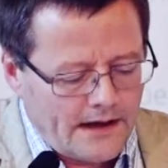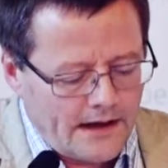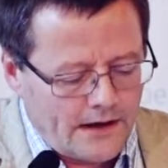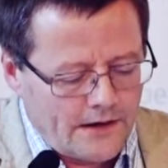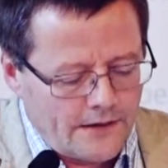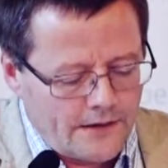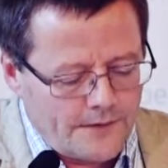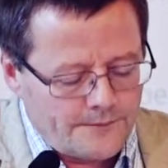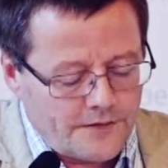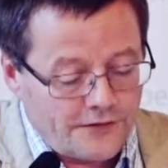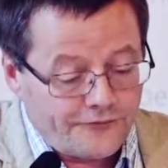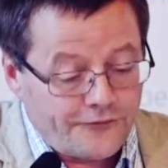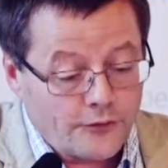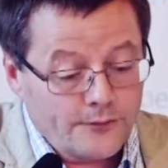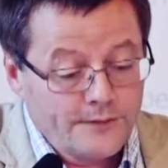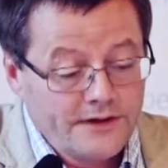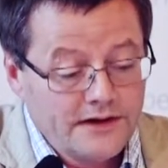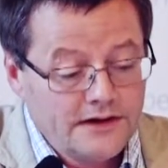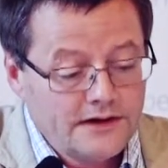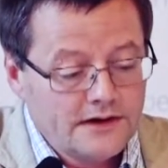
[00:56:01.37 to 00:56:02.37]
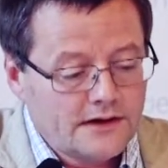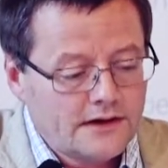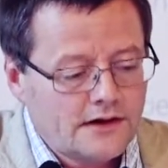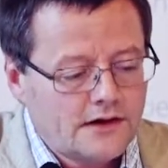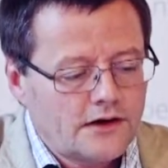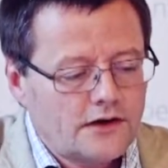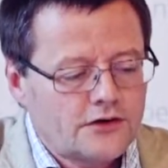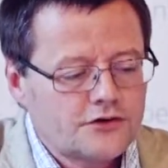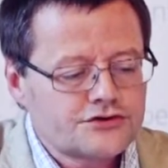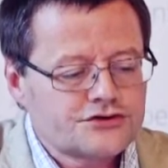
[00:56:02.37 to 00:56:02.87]
For
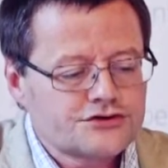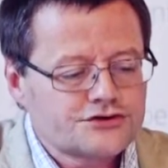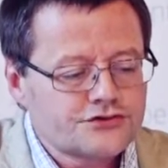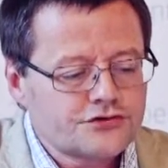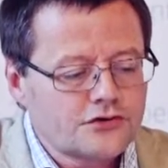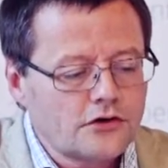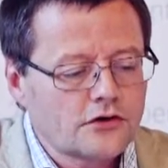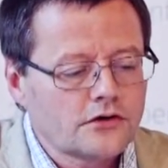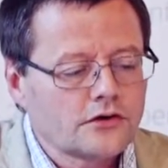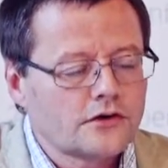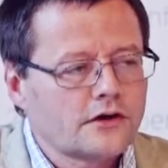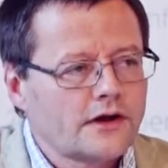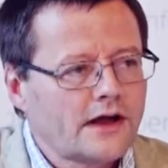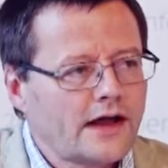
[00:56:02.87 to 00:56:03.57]
me, a strong